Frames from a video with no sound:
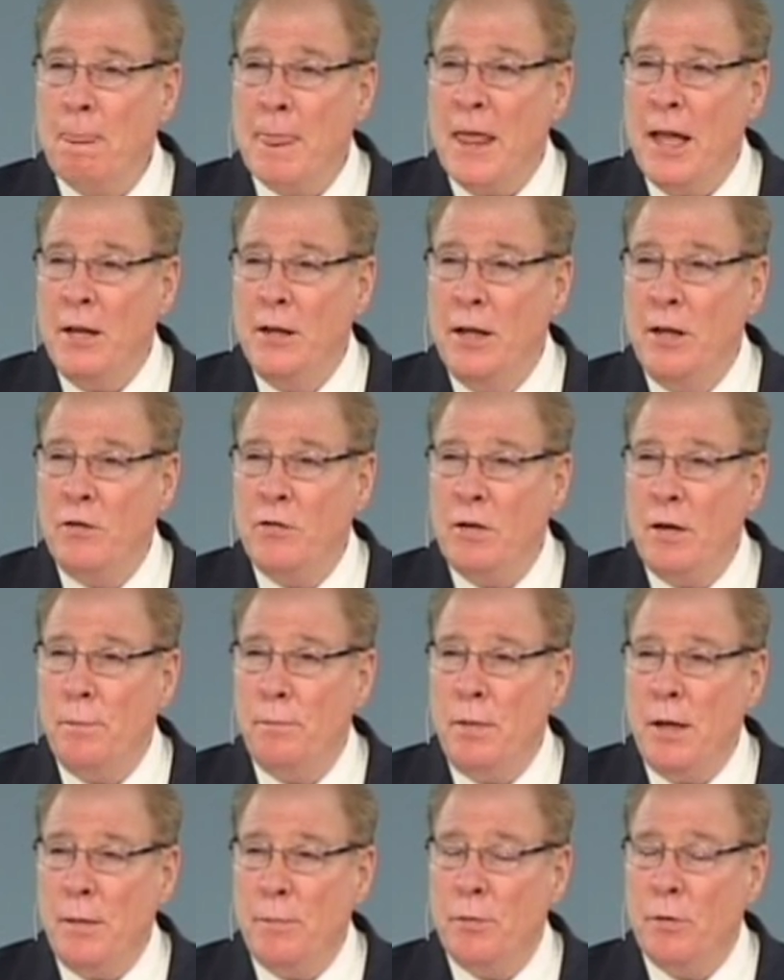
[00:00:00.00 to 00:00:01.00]
And then some
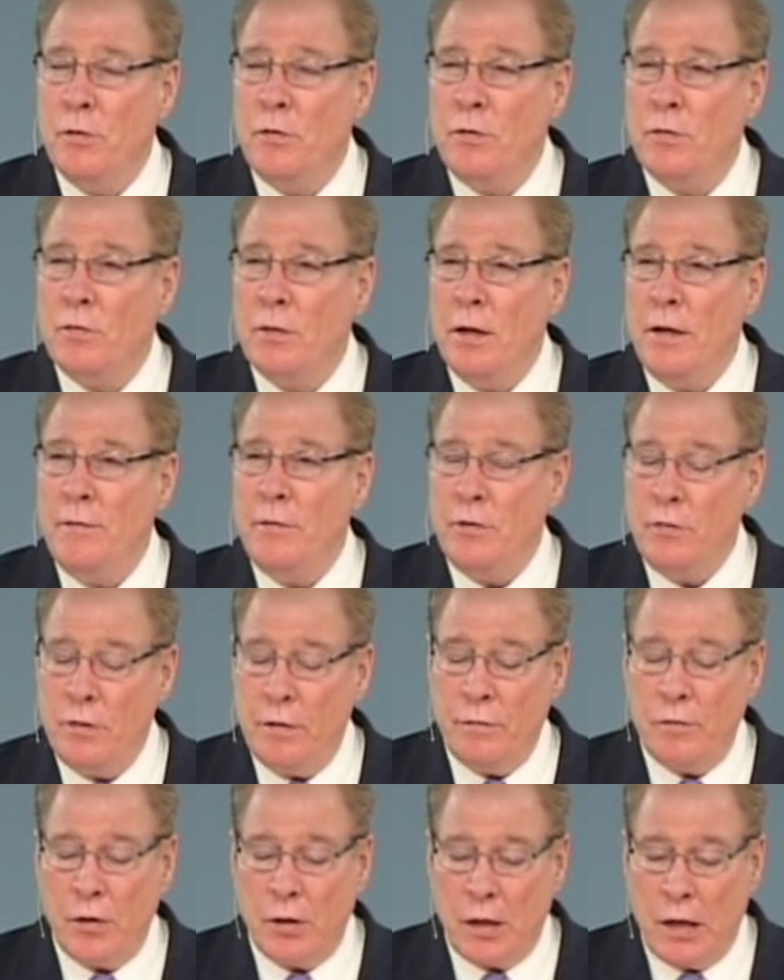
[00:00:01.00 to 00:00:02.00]
people just live as
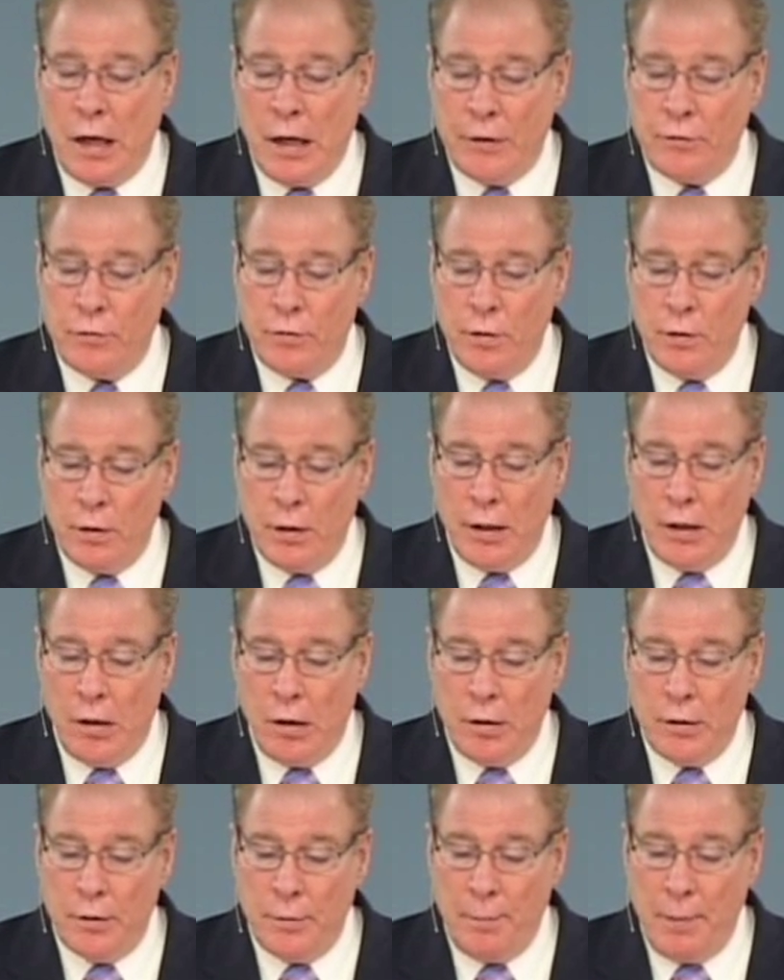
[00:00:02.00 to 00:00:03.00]
if they're constantly
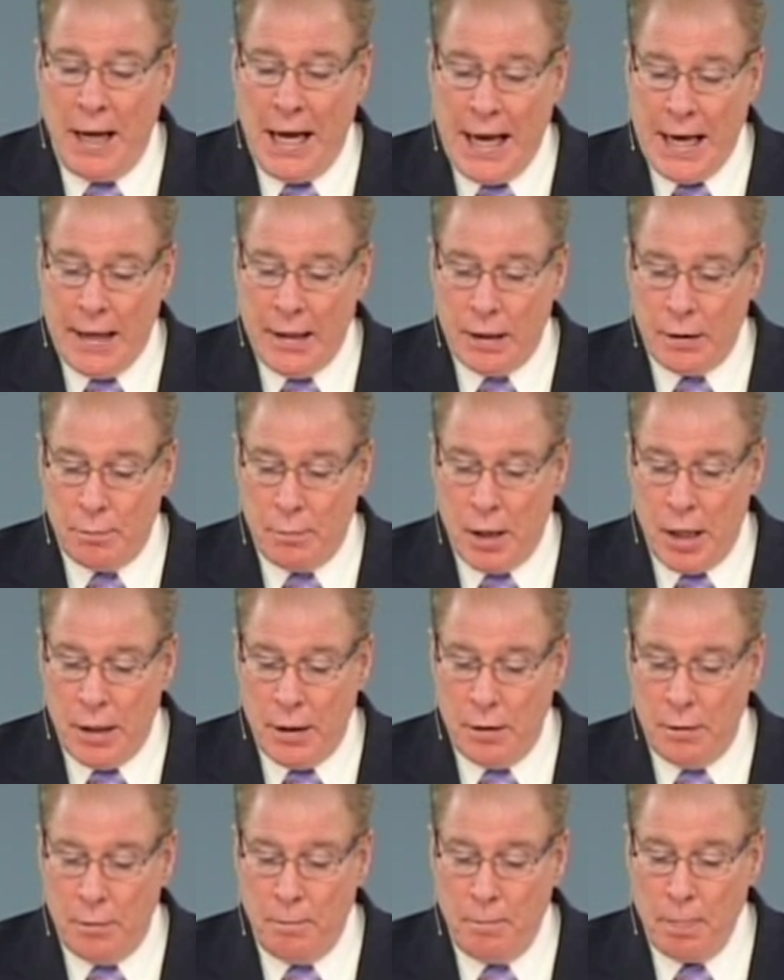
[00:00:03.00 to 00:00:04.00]
on the panic
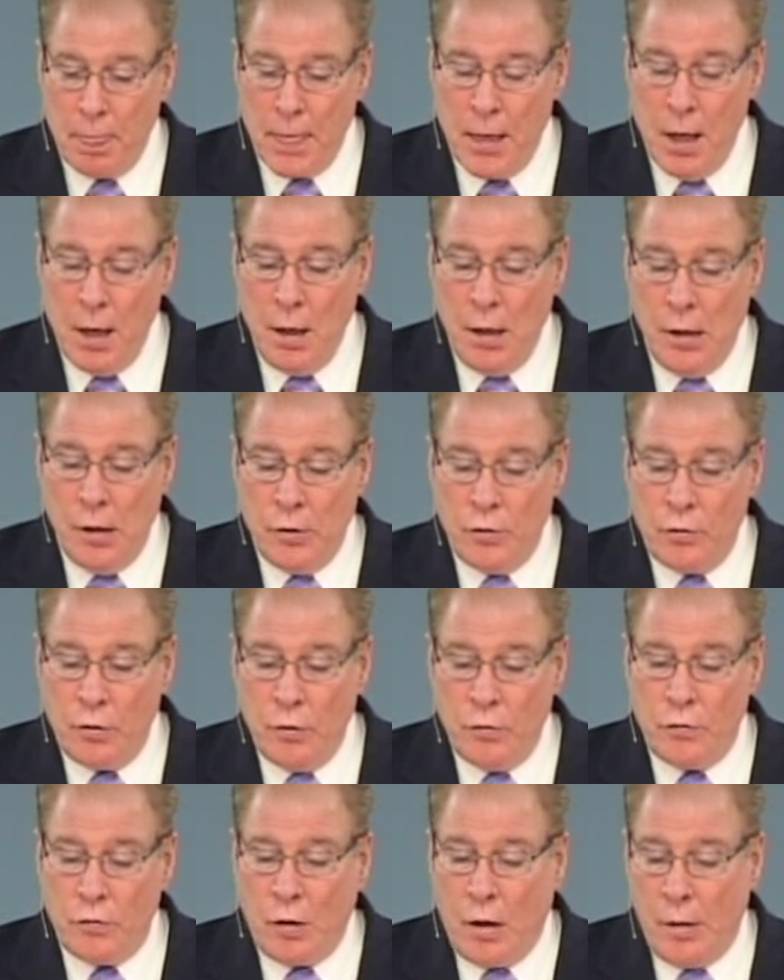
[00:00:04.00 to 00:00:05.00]
button. So
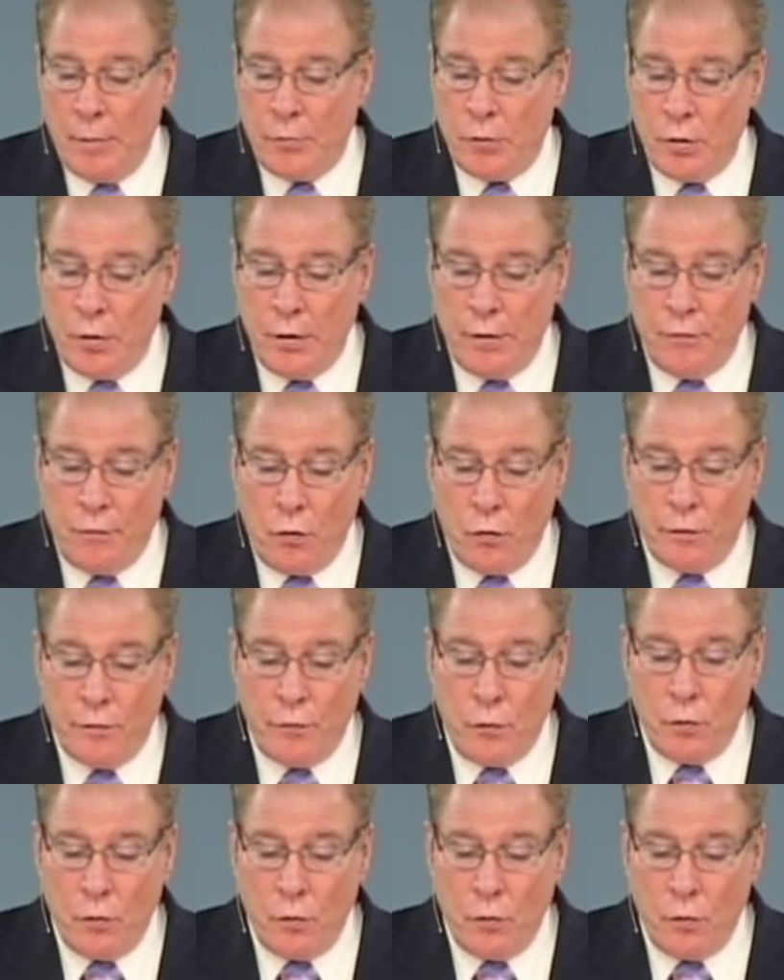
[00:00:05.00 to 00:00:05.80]
Psalm thirty-four four